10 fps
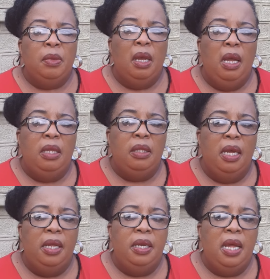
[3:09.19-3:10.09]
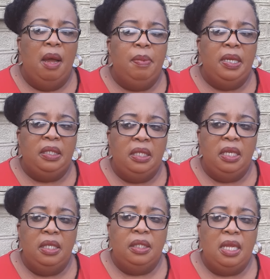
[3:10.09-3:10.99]
And then up
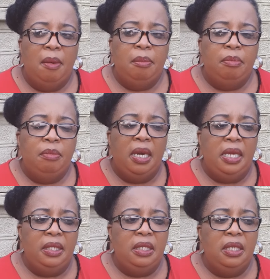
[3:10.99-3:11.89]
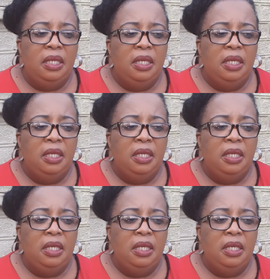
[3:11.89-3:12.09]
until some lady